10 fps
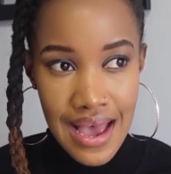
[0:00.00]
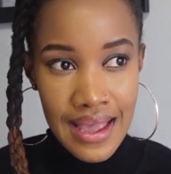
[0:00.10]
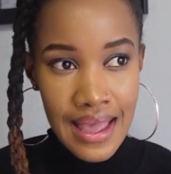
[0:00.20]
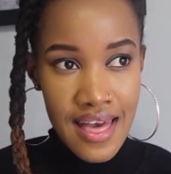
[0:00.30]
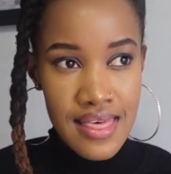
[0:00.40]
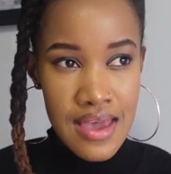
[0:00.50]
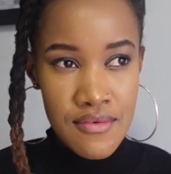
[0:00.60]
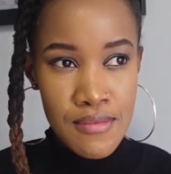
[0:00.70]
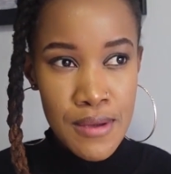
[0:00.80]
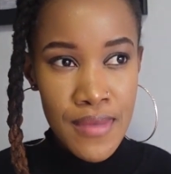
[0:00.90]
I
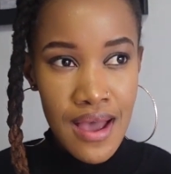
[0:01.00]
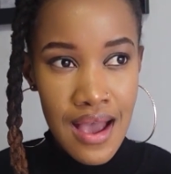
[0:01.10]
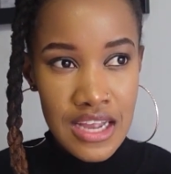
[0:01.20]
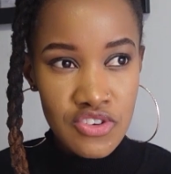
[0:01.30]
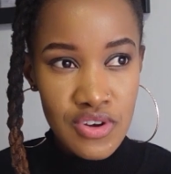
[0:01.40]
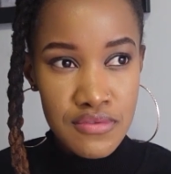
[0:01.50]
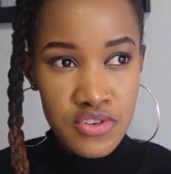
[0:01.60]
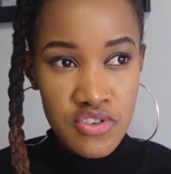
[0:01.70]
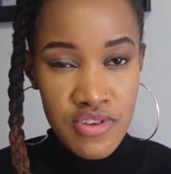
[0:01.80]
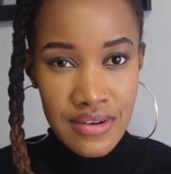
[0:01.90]
remember I
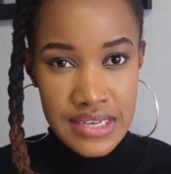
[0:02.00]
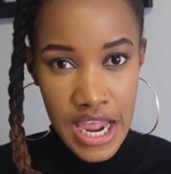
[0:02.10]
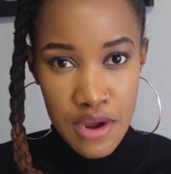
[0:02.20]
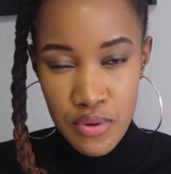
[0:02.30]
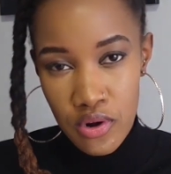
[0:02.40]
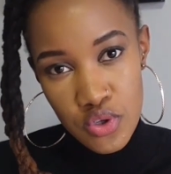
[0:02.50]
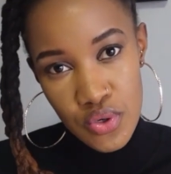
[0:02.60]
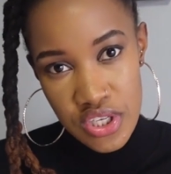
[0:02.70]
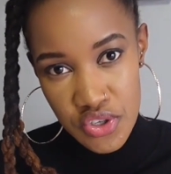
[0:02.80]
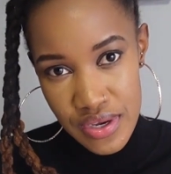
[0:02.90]
traveled around April
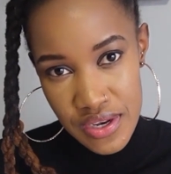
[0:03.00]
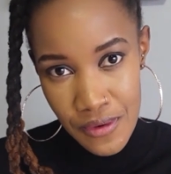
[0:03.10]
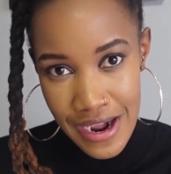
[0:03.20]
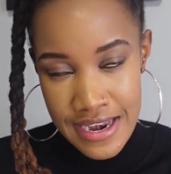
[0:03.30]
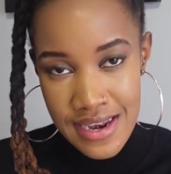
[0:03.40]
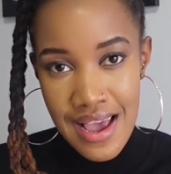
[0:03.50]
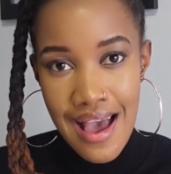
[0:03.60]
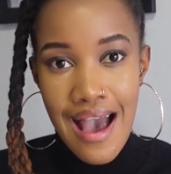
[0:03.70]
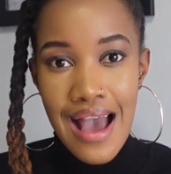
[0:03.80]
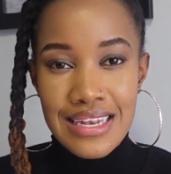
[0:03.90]
2021
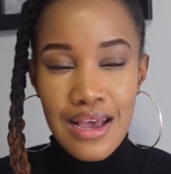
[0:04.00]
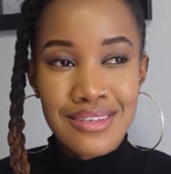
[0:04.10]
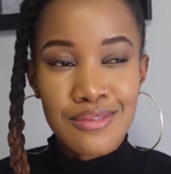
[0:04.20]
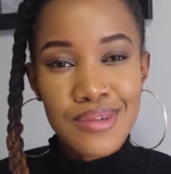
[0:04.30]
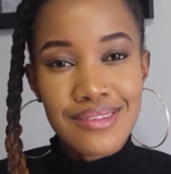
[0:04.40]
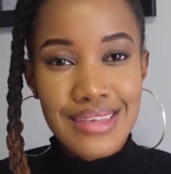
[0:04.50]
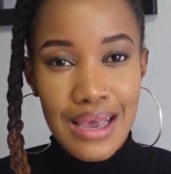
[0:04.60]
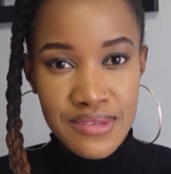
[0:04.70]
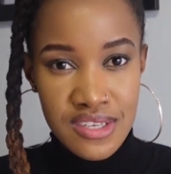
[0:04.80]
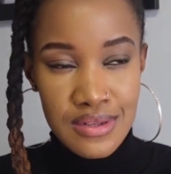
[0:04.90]
and I was a bit
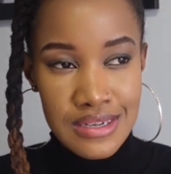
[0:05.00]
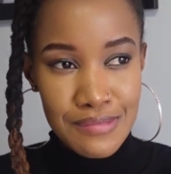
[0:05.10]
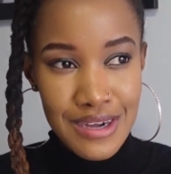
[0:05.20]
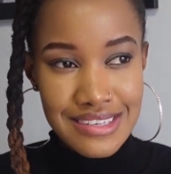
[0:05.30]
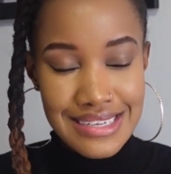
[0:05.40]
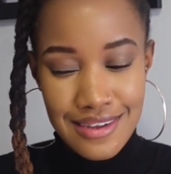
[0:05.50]
skeptical about it.